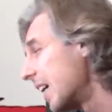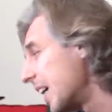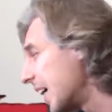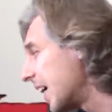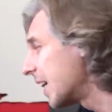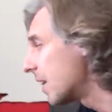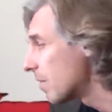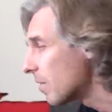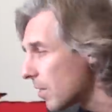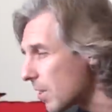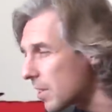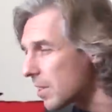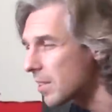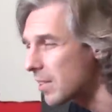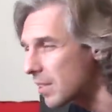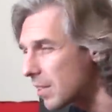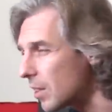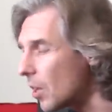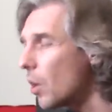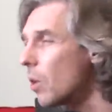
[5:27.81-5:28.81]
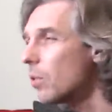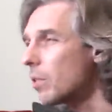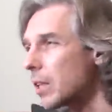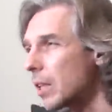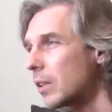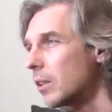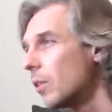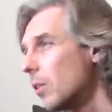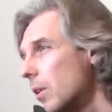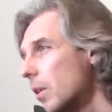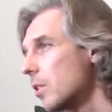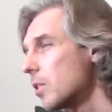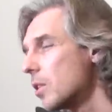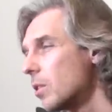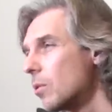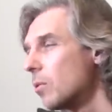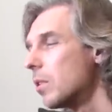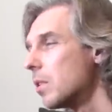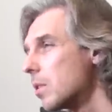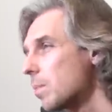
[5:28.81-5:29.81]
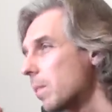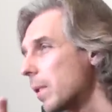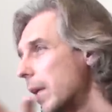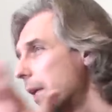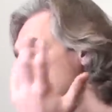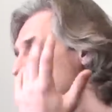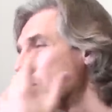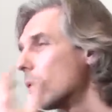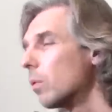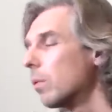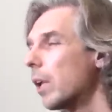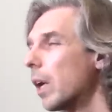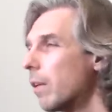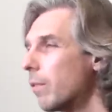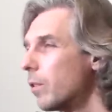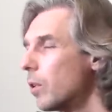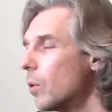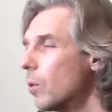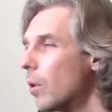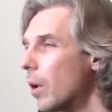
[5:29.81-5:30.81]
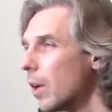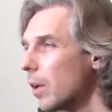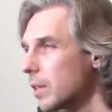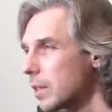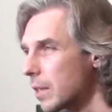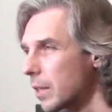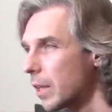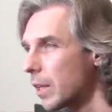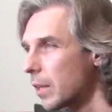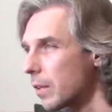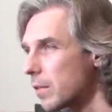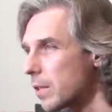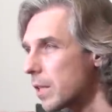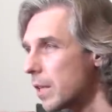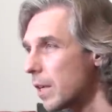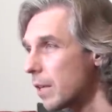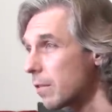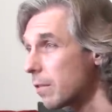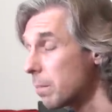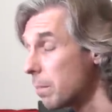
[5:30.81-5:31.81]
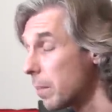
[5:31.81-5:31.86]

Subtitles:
it was no technology to display, you know, live view, all that kind of stuff.